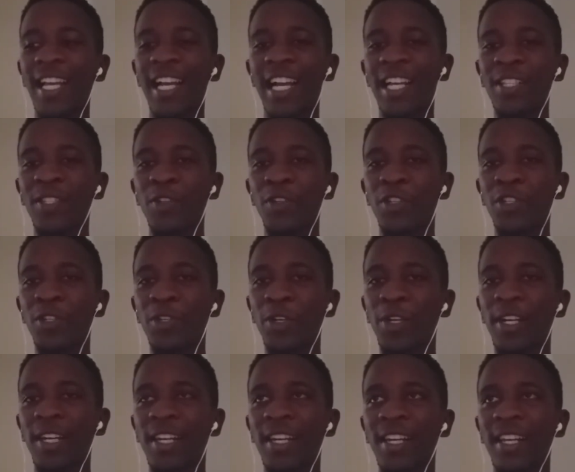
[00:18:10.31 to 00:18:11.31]
as
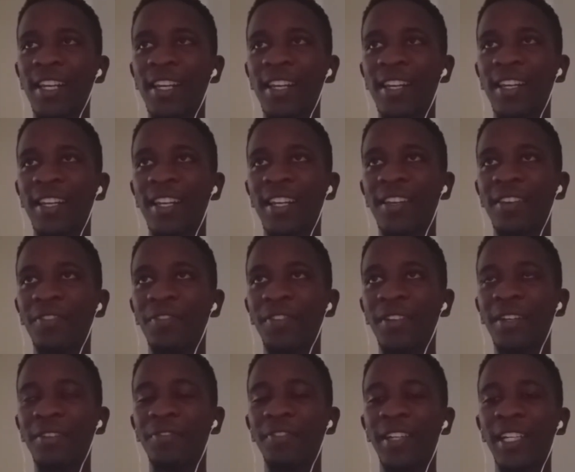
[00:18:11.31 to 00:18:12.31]
usual,
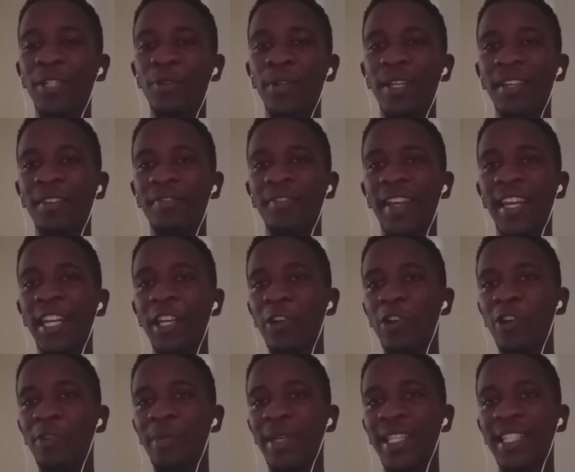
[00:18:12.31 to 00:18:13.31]
feel free to leave any
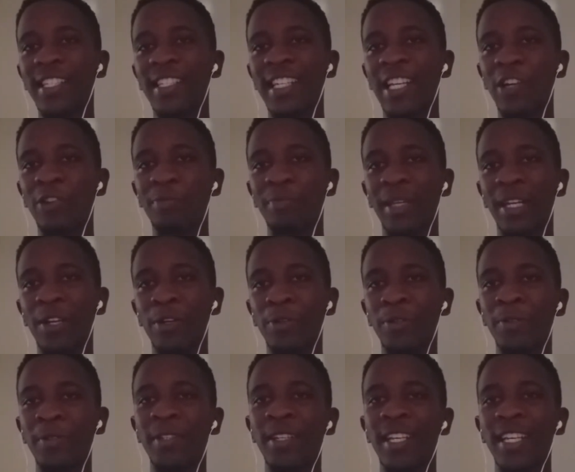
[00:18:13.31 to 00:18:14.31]
comments down below.